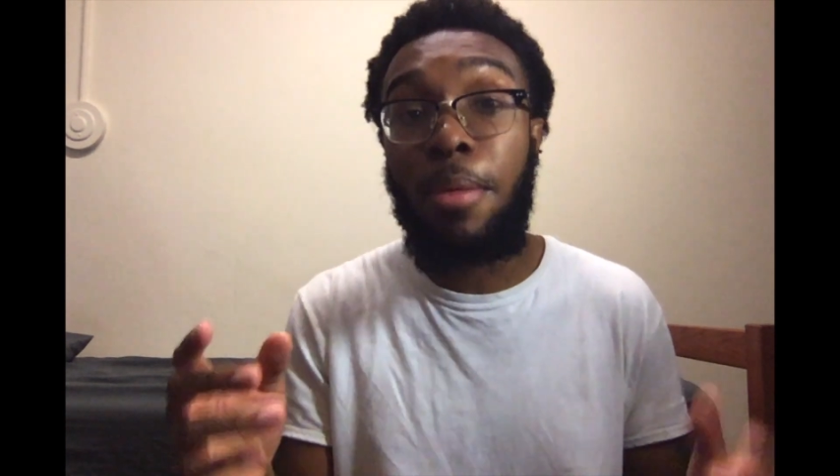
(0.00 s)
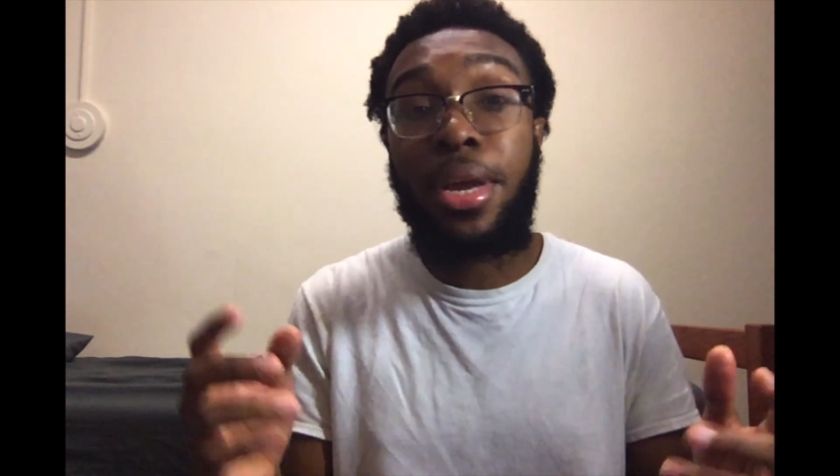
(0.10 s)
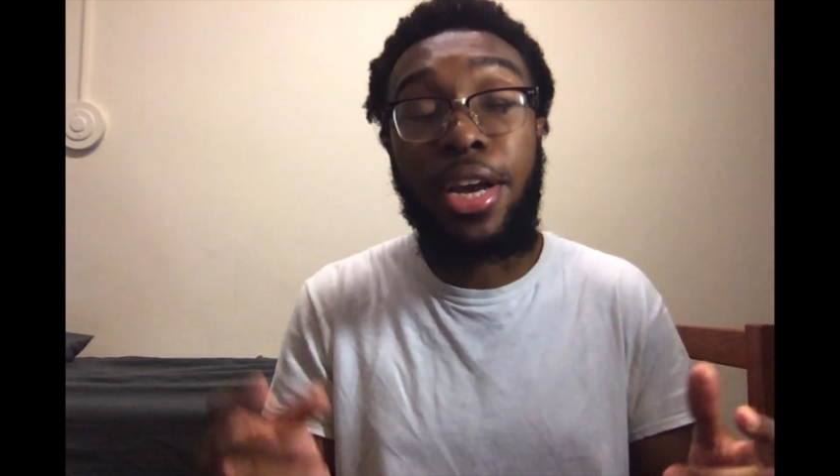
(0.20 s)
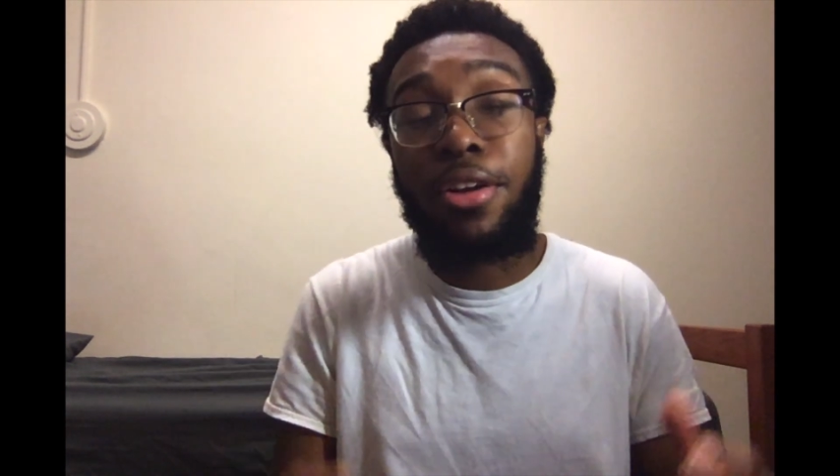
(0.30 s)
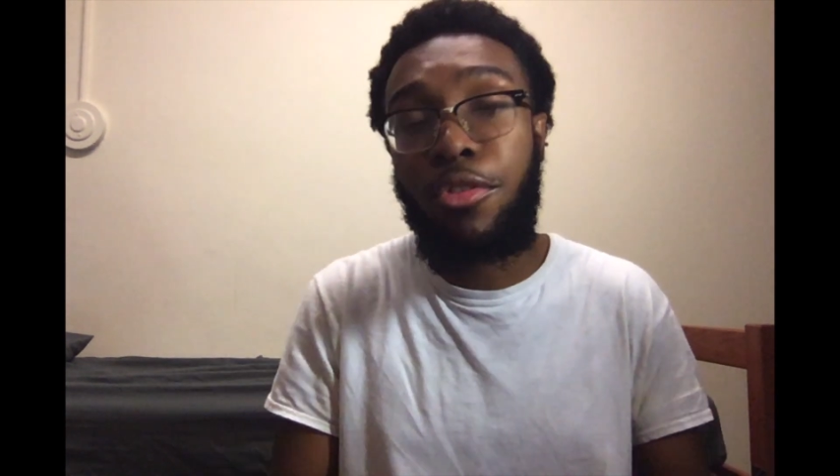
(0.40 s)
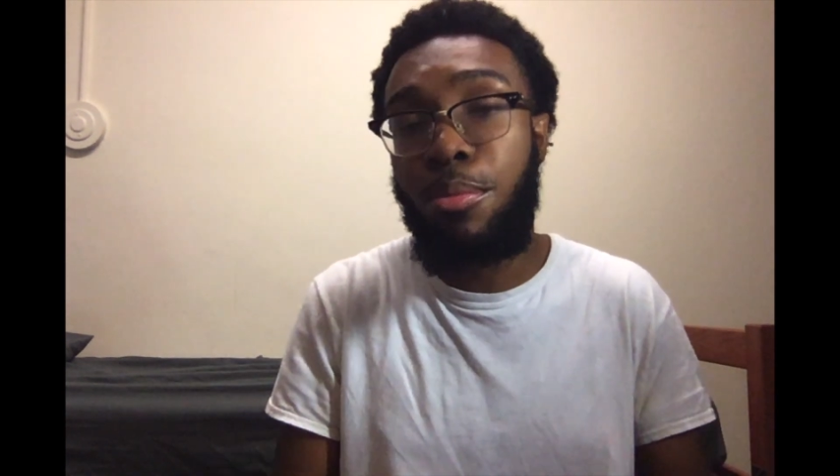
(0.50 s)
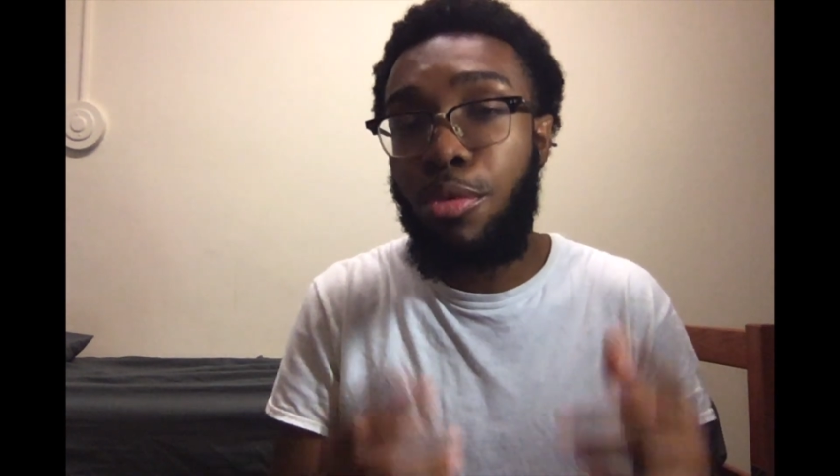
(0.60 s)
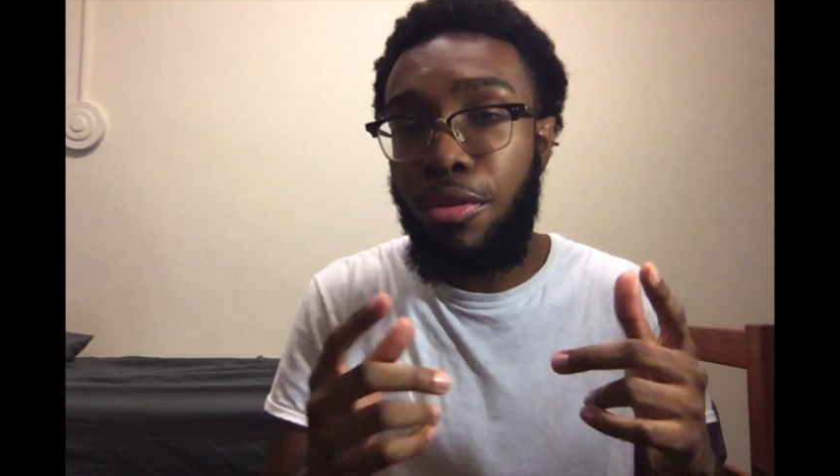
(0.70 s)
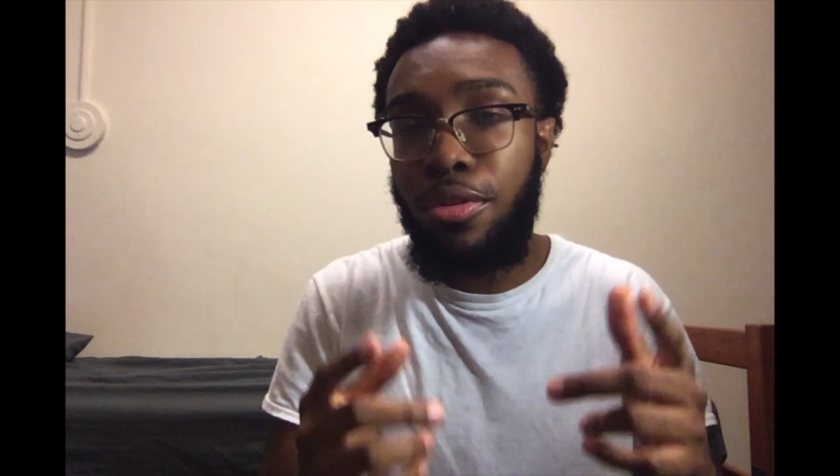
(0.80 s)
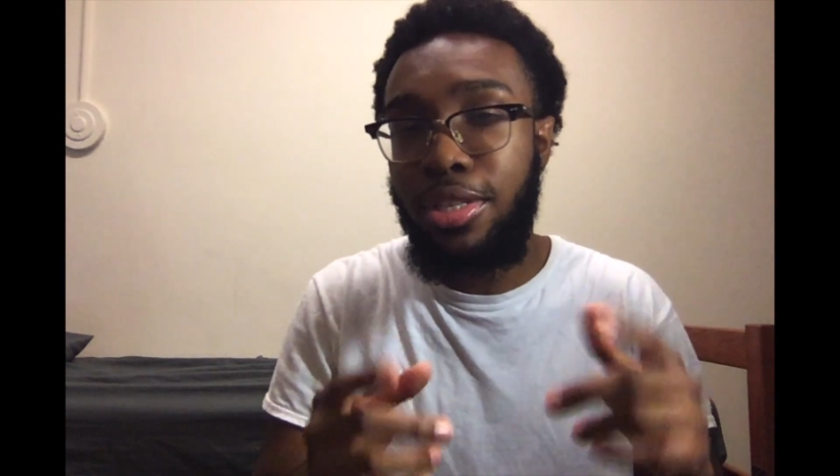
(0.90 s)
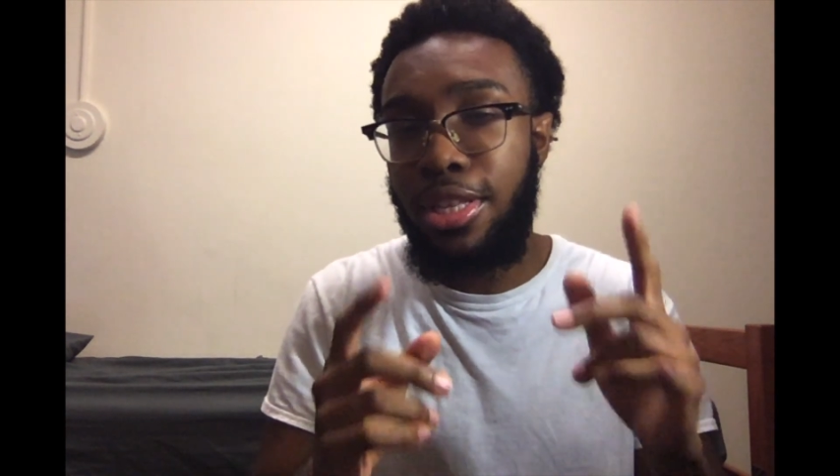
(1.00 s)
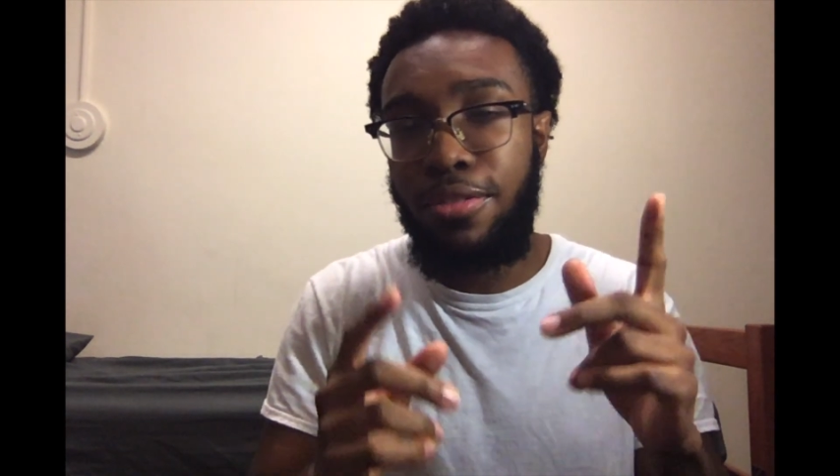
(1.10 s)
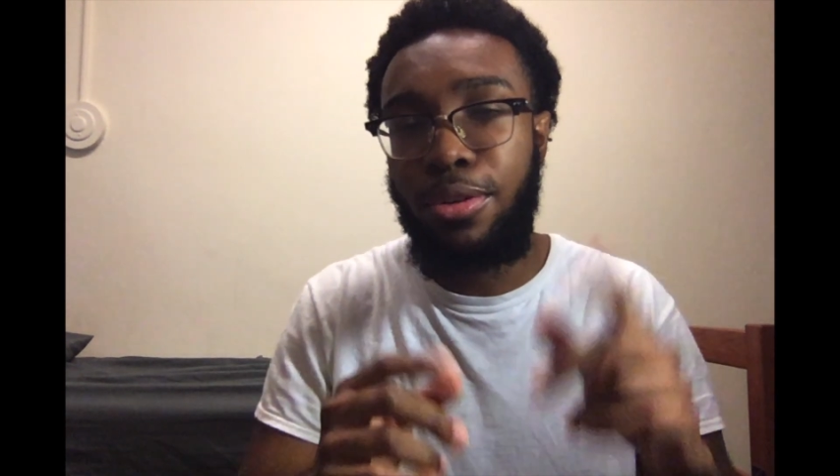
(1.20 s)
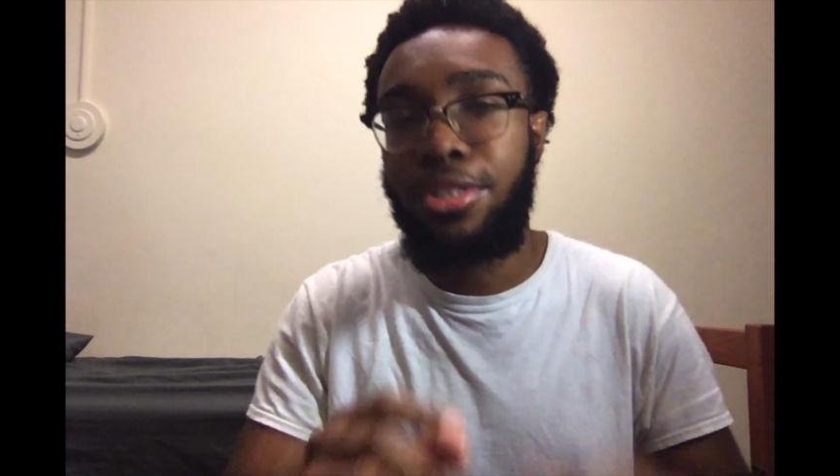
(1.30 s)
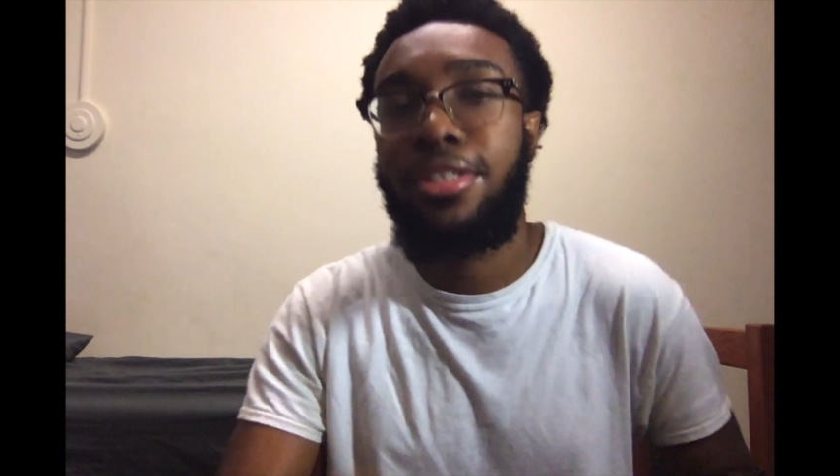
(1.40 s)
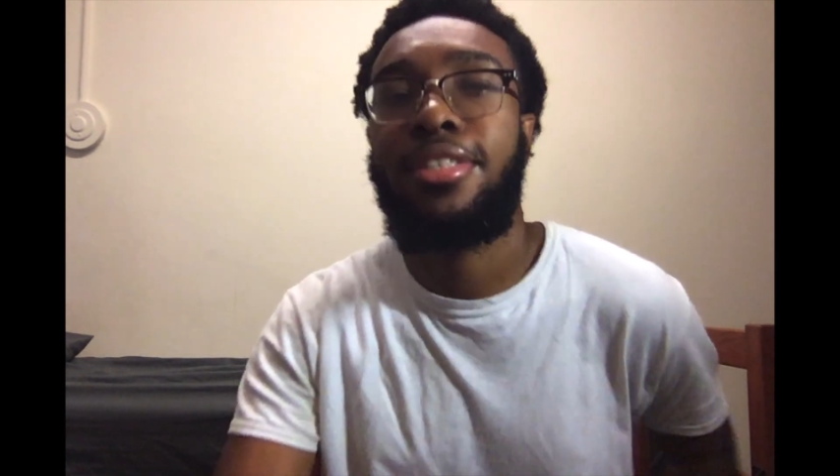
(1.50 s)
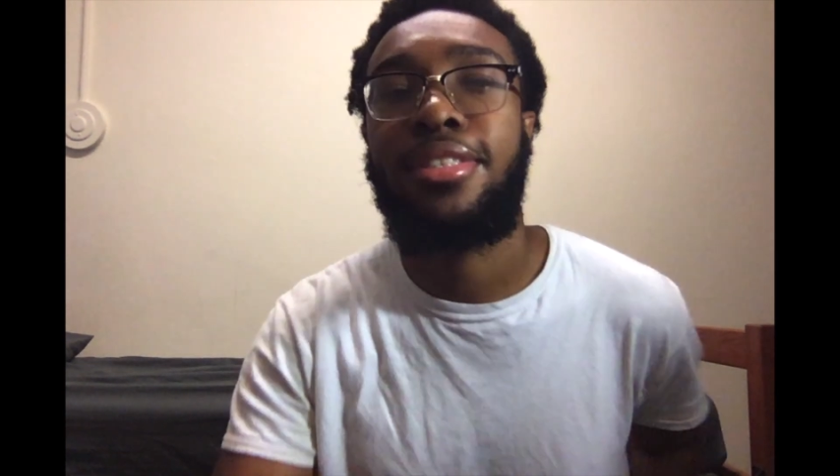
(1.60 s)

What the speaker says: here for more reviews in the future.